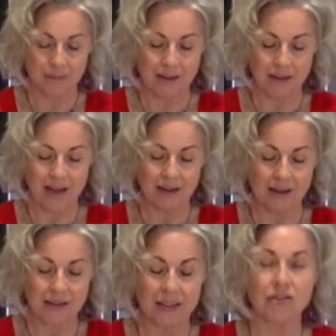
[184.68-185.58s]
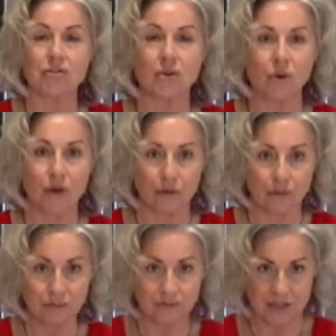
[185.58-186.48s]
Now that essential
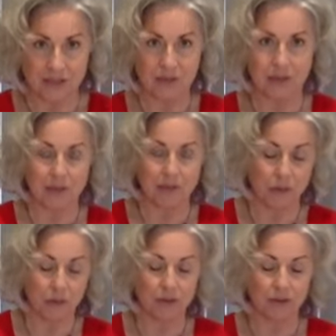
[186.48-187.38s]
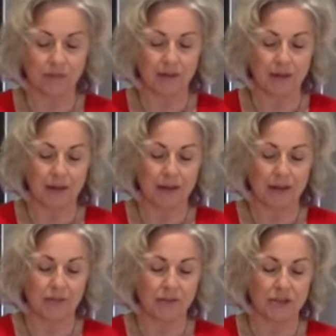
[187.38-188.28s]
oil is really important in many
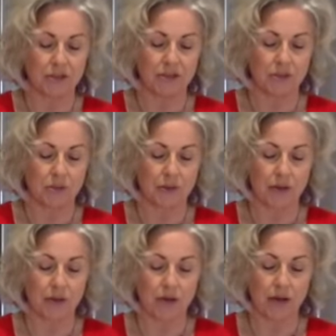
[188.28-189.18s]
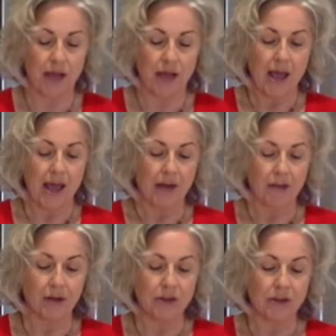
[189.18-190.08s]
of the dishes that we cook. And I'm
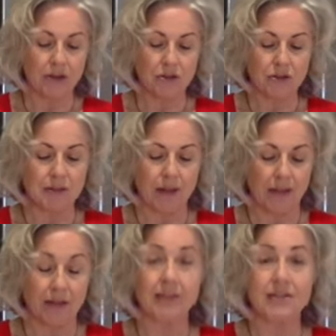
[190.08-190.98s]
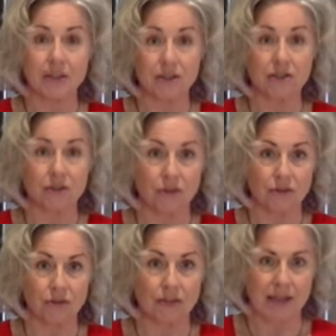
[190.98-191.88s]
going to use some other essential
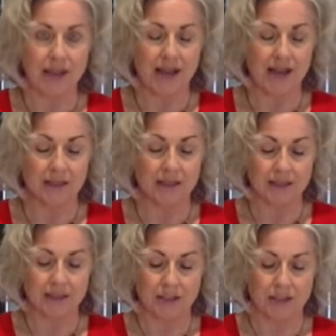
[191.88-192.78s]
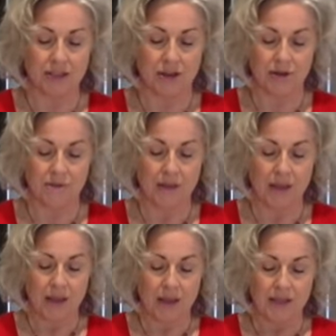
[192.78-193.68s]
oil today in this dish. So
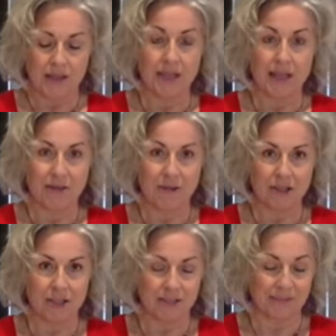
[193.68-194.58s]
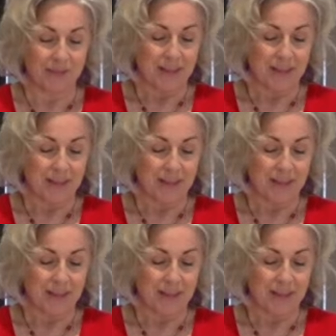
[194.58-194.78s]
stay watching.